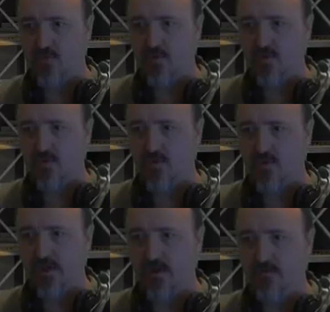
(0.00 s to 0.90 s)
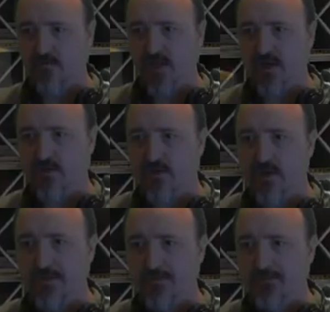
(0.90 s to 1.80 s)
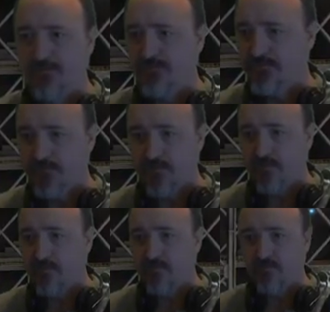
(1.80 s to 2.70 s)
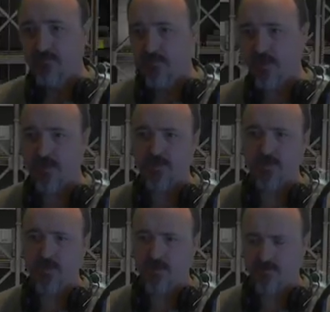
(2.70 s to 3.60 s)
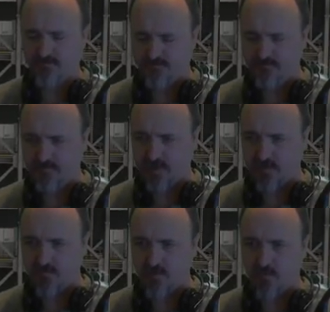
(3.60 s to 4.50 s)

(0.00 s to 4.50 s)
core, and battery. The other probe